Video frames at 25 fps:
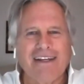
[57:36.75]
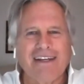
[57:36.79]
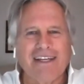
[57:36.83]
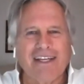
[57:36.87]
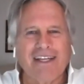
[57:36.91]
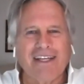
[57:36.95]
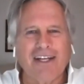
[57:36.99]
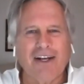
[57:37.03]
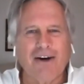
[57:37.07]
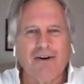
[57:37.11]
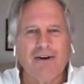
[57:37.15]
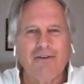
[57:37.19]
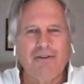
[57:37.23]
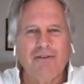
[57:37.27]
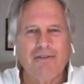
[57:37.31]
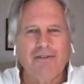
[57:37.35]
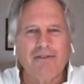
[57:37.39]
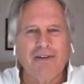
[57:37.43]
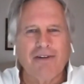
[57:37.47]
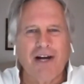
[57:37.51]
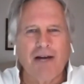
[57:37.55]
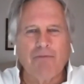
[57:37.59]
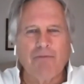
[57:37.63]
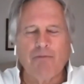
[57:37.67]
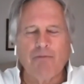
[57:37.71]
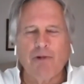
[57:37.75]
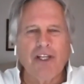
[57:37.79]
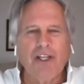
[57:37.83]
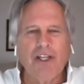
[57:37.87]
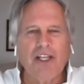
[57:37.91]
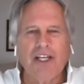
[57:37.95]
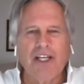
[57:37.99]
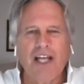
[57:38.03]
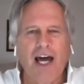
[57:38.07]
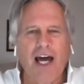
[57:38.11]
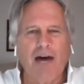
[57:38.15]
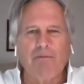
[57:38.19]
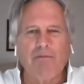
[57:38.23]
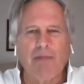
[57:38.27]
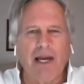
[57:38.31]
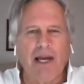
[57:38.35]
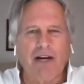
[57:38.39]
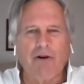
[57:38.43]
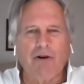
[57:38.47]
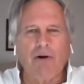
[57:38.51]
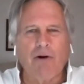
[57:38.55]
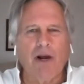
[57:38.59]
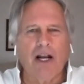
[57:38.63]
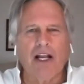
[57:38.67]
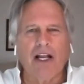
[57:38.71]
You know, I'm really not my
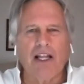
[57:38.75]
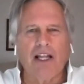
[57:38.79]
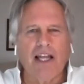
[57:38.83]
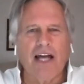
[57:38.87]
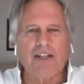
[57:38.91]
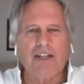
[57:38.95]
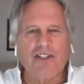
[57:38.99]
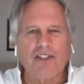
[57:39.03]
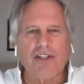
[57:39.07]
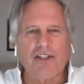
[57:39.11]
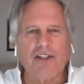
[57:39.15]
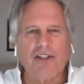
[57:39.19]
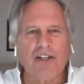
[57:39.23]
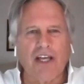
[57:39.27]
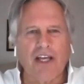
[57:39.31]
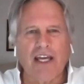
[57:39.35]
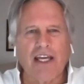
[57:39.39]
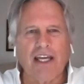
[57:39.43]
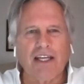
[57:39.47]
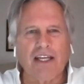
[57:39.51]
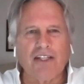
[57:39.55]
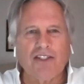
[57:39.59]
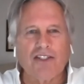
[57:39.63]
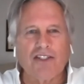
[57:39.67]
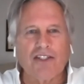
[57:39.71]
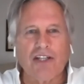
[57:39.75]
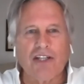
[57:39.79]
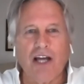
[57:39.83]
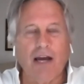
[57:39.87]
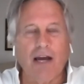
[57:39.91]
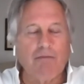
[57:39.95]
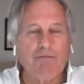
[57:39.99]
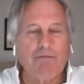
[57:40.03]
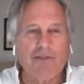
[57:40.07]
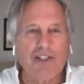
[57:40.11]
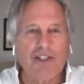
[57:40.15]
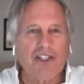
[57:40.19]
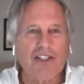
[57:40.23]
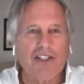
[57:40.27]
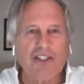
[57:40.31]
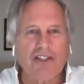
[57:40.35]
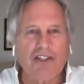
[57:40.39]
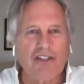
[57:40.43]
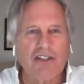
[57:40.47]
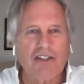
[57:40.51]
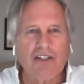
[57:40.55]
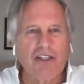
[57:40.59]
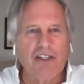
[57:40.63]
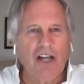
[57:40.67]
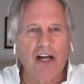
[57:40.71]
chronological age. I'm just
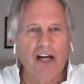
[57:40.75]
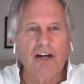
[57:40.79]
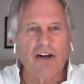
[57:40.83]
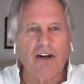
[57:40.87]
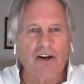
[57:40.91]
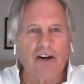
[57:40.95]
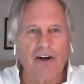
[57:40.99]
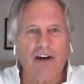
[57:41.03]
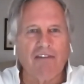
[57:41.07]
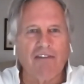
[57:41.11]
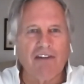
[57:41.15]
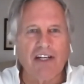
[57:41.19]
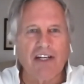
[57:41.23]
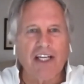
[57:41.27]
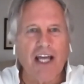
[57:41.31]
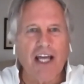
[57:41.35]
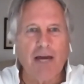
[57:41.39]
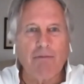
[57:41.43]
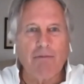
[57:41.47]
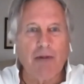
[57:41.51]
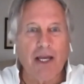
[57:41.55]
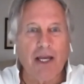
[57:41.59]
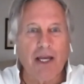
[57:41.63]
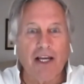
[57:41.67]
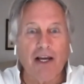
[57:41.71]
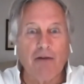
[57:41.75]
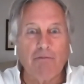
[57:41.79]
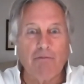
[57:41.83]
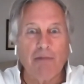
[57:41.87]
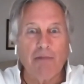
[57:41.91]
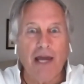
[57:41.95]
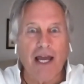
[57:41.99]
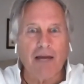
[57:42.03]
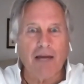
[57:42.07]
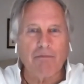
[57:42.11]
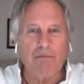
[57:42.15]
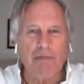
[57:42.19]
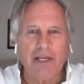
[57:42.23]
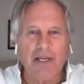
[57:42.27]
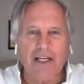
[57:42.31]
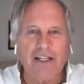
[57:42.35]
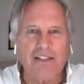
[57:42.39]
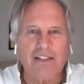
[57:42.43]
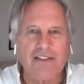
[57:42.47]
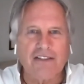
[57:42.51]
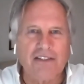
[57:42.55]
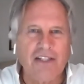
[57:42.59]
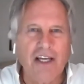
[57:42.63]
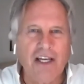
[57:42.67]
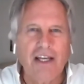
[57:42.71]
younger every time I come back
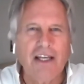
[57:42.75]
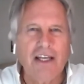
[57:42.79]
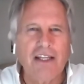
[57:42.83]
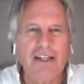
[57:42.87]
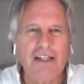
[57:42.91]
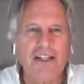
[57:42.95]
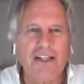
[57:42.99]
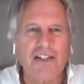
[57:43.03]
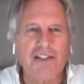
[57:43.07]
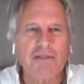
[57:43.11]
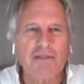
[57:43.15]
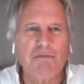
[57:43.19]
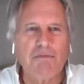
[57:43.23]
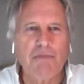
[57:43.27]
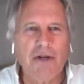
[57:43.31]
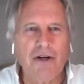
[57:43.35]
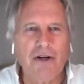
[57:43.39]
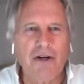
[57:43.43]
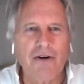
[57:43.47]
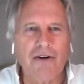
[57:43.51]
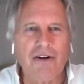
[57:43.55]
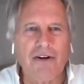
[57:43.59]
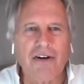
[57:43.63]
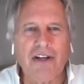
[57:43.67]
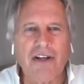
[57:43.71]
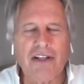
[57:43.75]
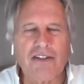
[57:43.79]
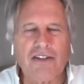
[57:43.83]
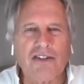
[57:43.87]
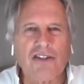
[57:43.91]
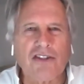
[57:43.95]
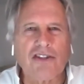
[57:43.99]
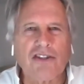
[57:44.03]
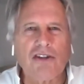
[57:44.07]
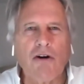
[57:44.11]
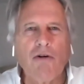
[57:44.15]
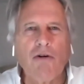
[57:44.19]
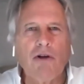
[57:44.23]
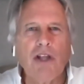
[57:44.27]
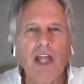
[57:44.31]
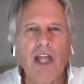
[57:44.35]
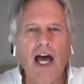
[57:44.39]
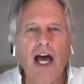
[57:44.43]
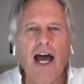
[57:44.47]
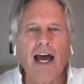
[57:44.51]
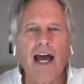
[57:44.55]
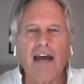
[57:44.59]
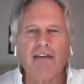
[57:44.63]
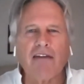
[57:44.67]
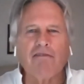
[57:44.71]
because the spirit is so
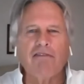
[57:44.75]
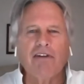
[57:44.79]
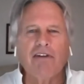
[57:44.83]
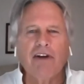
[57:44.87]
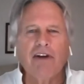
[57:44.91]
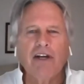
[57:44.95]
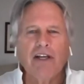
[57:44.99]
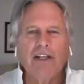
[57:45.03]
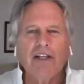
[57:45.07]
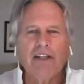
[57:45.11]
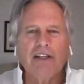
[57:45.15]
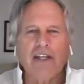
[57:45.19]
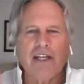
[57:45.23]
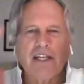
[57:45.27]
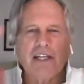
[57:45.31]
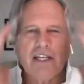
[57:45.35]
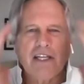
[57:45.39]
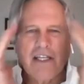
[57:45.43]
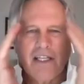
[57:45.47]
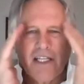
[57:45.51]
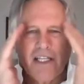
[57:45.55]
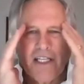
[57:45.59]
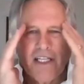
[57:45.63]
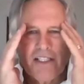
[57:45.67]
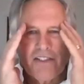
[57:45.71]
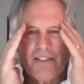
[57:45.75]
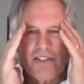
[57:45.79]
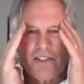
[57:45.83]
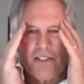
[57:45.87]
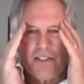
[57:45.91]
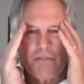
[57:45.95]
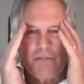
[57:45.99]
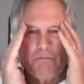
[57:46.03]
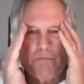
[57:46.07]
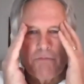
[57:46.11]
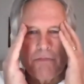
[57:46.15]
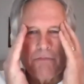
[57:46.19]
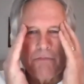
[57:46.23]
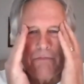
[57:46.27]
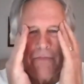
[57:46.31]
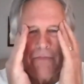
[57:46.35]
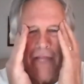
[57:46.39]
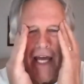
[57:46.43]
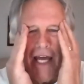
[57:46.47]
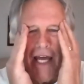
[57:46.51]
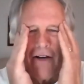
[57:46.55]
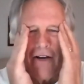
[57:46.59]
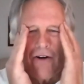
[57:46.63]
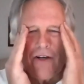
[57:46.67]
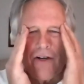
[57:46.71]
alive that it needs to
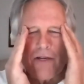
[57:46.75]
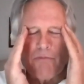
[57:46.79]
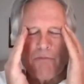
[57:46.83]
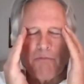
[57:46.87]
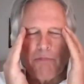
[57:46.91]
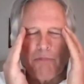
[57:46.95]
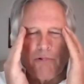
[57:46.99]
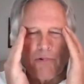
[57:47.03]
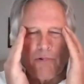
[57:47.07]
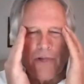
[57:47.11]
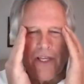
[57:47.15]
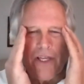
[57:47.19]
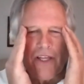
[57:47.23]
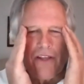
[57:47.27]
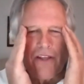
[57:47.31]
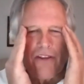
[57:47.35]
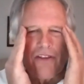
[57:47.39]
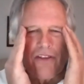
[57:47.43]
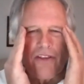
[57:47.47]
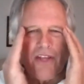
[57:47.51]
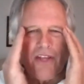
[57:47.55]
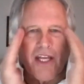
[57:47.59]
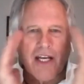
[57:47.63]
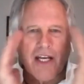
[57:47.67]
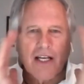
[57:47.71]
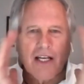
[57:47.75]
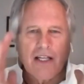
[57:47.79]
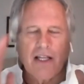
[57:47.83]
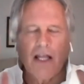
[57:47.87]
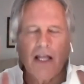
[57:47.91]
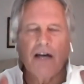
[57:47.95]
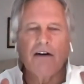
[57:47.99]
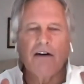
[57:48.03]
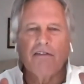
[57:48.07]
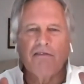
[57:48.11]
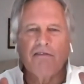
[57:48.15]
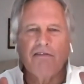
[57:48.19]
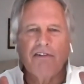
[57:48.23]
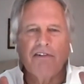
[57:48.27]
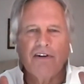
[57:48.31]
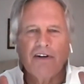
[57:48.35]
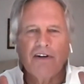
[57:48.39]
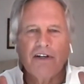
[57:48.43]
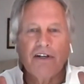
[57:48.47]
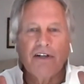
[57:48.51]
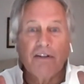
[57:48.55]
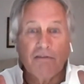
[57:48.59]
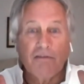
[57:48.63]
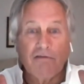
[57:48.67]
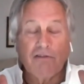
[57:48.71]
not only breathe and love
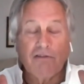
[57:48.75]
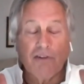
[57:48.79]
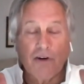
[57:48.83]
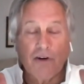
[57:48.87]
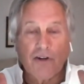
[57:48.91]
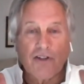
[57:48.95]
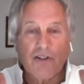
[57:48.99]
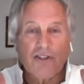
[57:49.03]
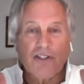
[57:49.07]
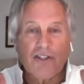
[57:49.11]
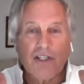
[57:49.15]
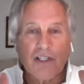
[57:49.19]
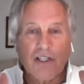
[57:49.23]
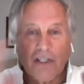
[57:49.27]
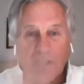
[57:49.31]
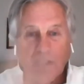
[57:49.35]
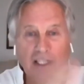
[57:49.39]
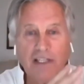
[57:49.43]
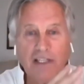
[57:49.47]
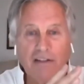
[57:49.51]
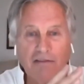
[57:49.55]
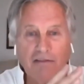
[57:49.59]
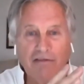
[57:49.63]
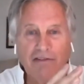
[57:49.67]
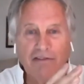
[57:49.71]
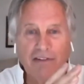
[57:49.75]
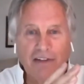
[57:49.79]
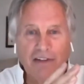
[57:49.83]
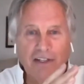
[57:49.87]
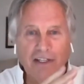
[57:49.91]
first, live